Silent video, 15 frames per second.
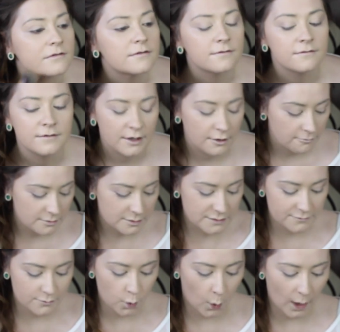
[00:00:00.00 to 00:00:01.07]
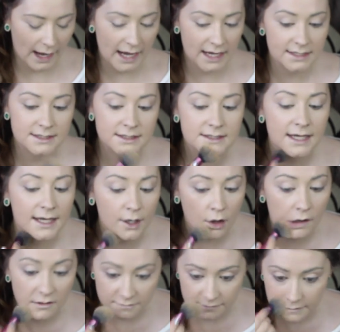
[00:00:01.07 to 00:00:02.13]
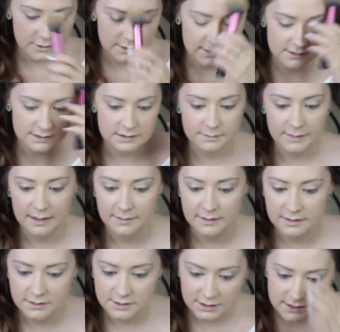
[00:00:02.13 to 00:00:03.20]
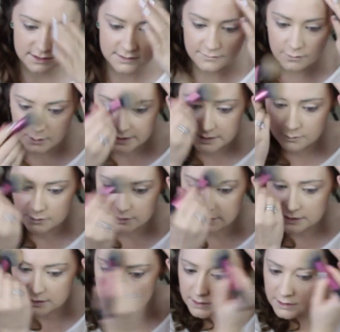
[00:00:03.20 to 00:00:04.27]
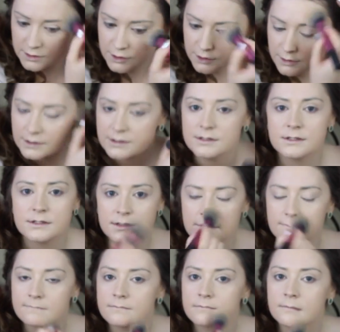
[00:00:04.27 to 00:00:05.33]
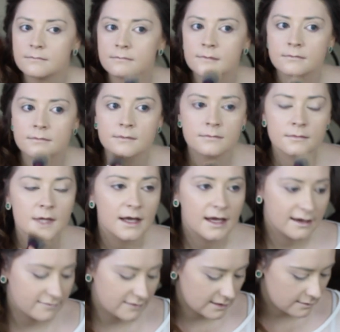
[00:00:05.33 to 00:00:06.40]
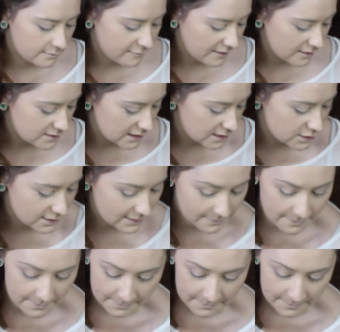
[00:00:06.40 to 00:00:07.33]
You know, it was quite hard to take off. So this is maybe just for when you want an endurance heavy foundation.